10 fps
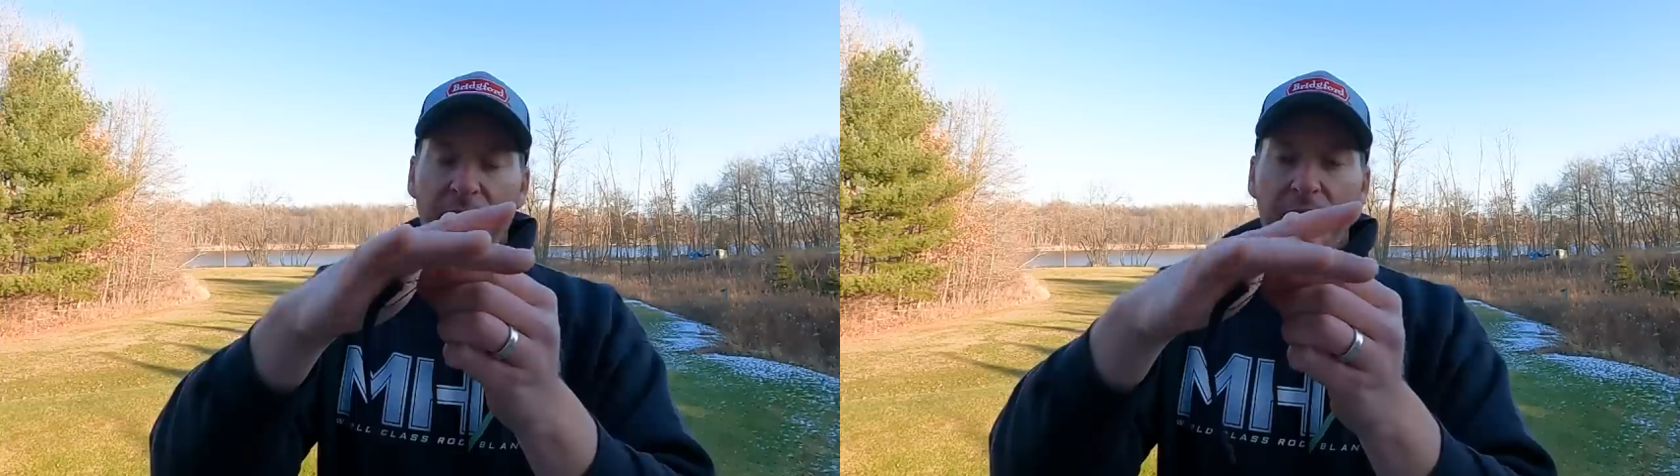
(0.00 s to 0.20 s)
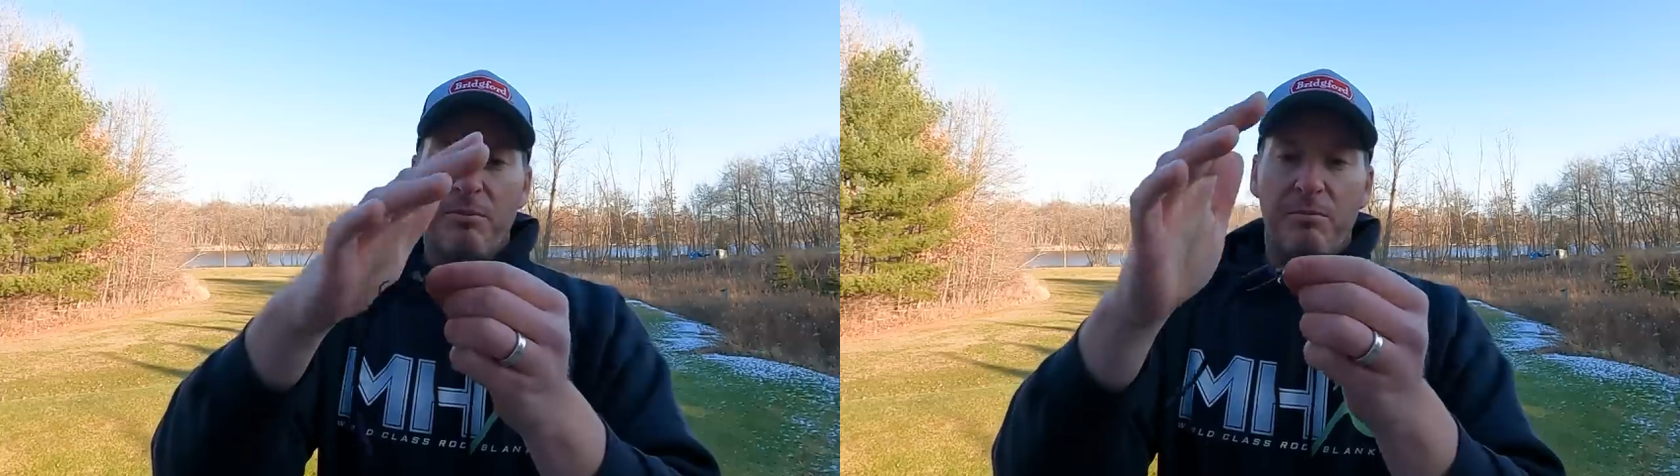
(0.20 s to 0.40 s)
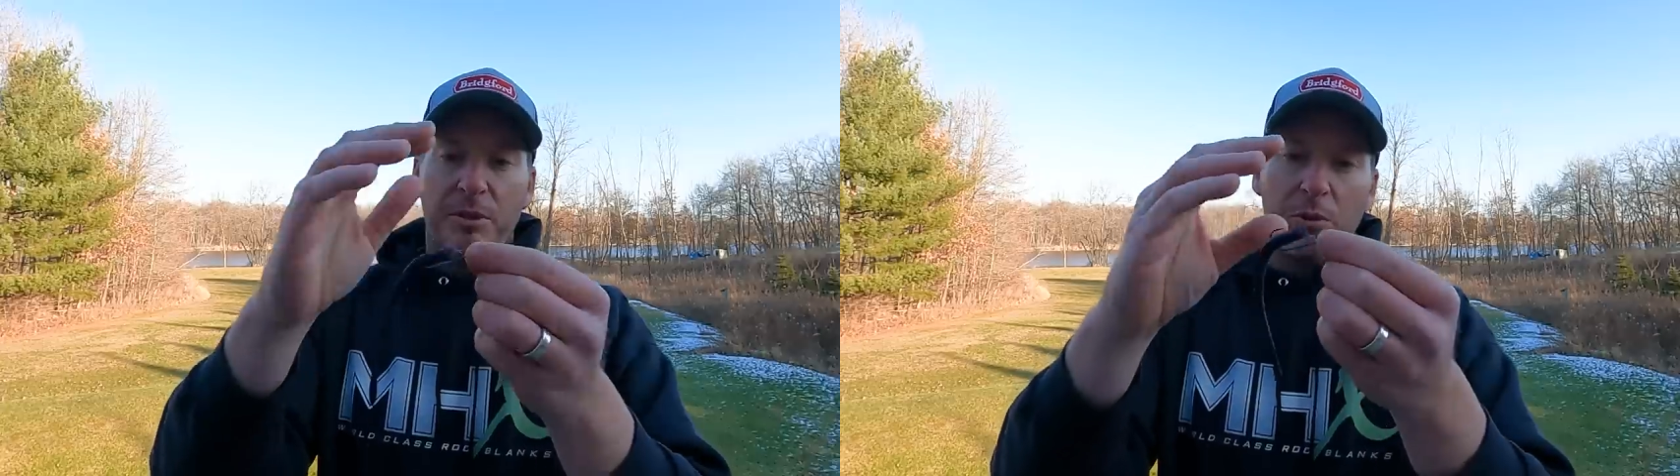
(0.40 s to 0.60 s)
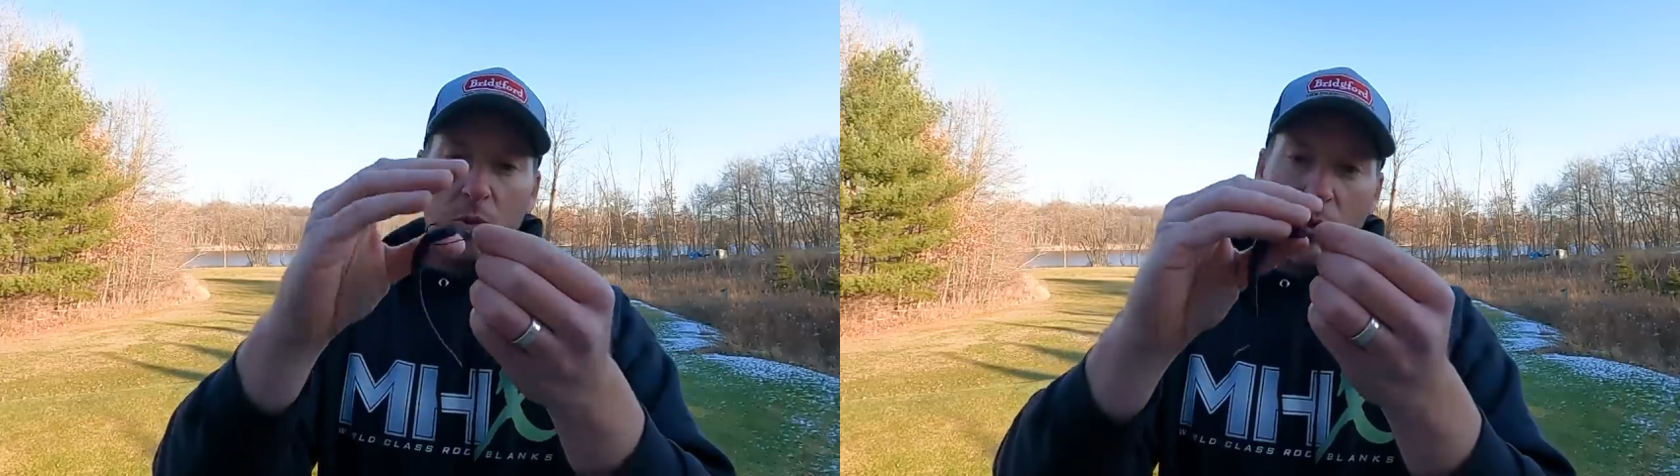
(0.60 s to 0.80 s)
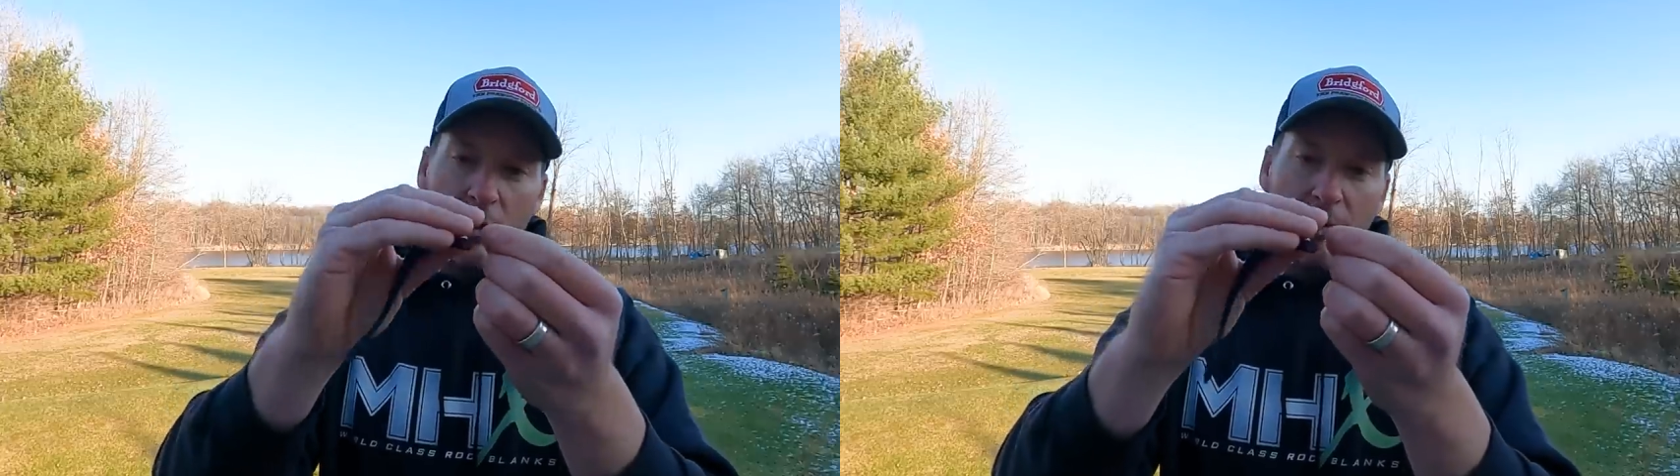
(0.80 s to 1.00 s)
the, the
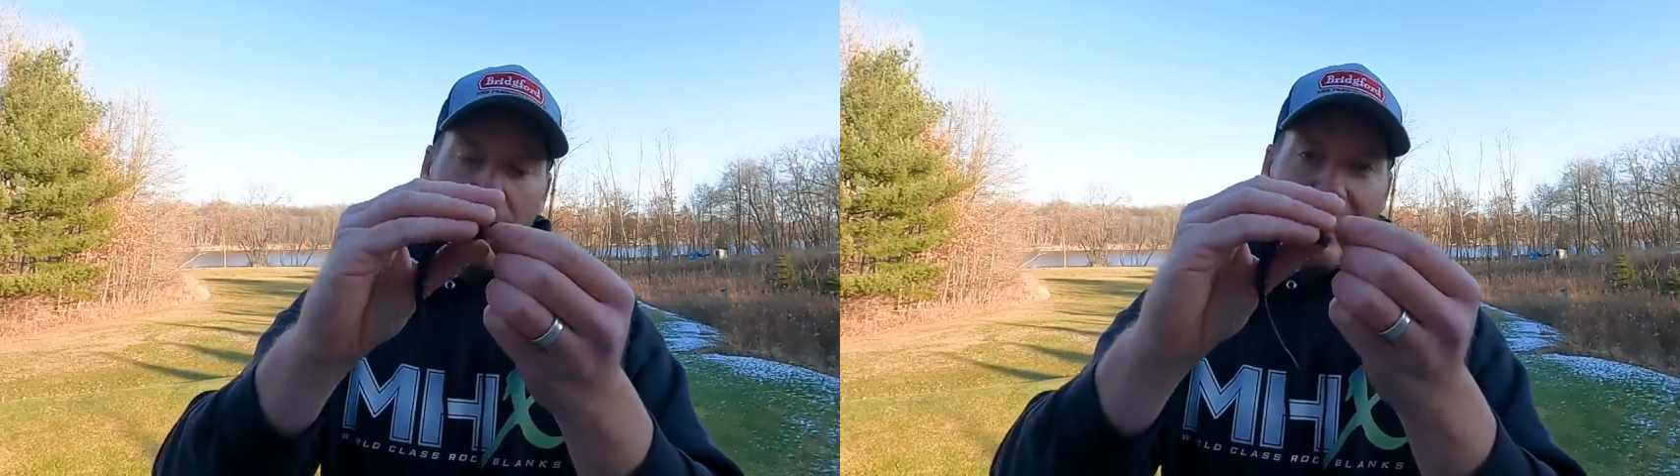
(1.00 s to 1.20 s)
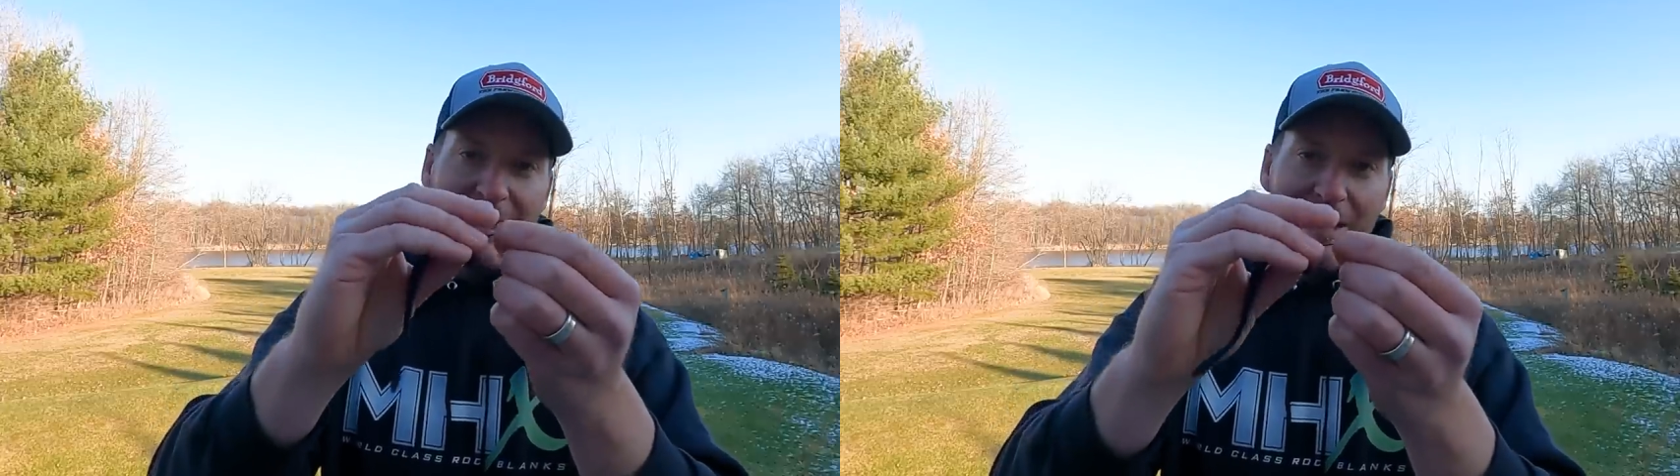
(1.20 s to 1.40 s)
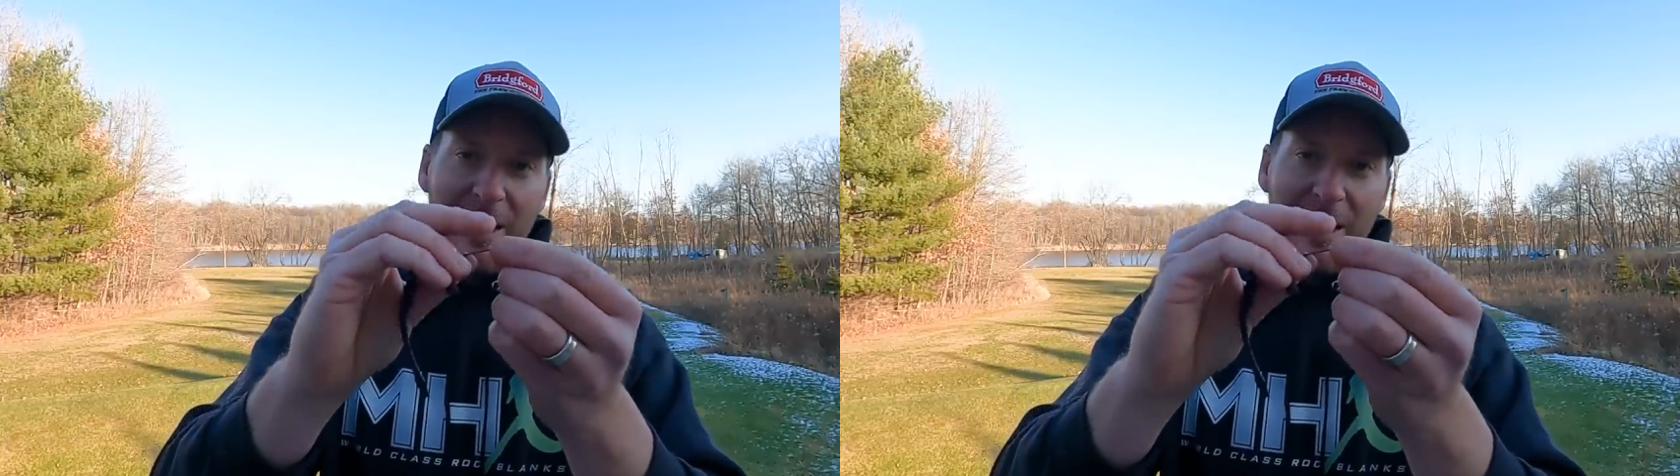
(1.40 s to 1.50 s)
worm gets